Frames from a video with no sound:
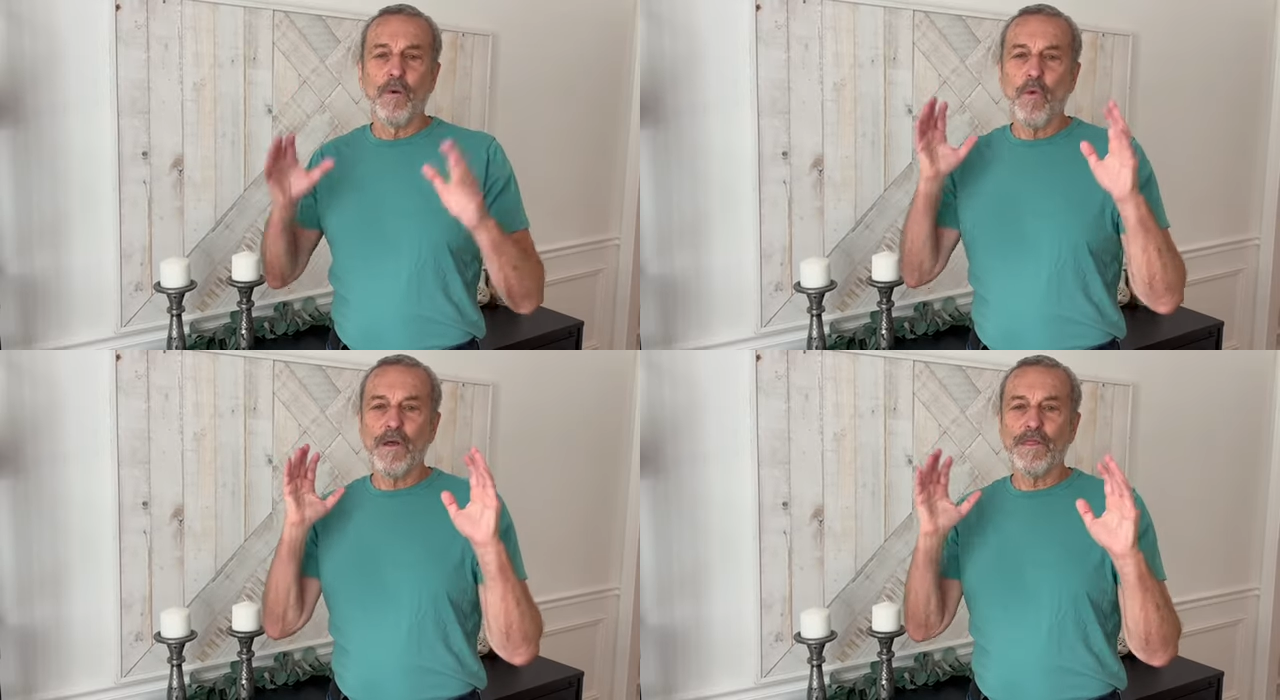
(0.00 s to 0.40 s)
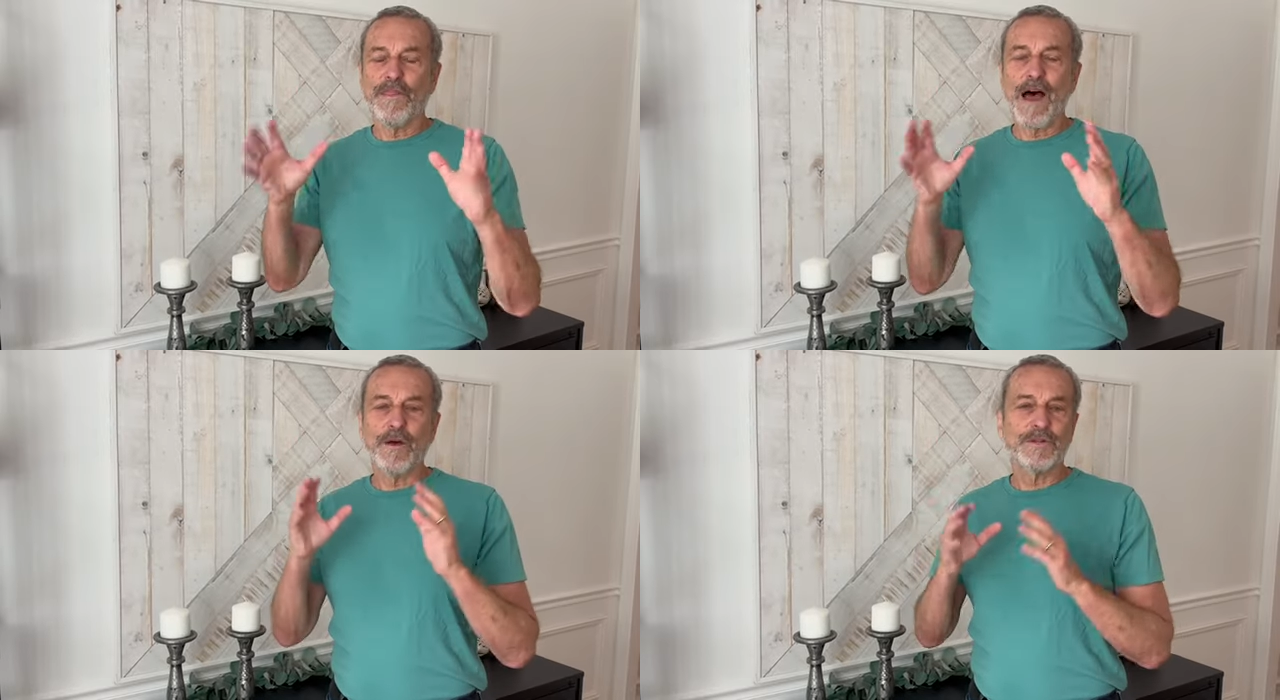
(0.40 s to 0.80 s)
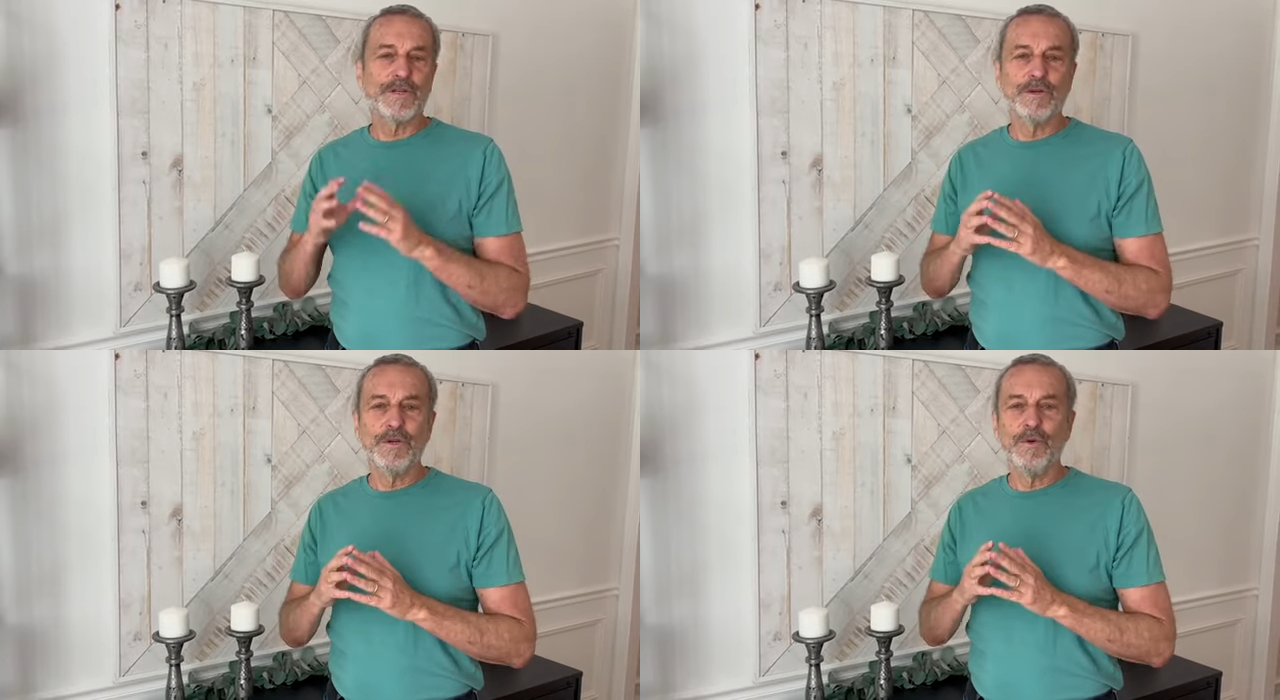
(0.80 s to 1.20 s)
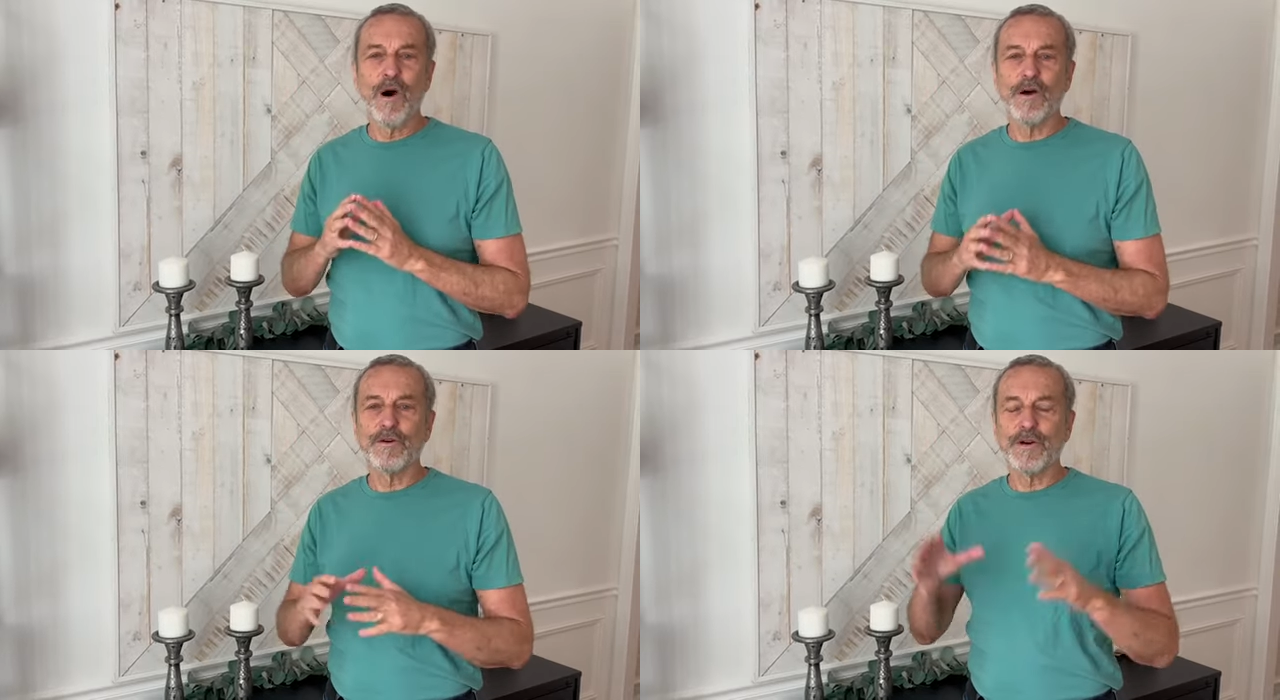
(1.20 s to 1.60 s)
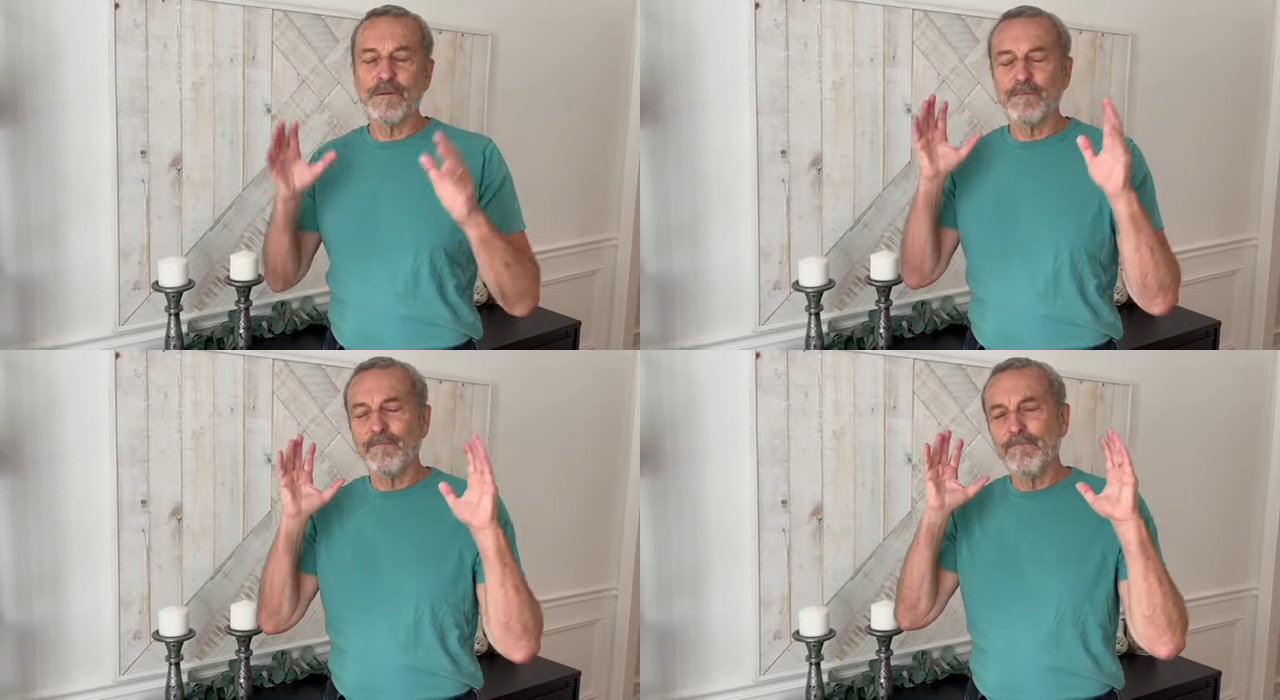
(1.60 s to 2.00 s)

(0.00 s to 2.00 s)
1,200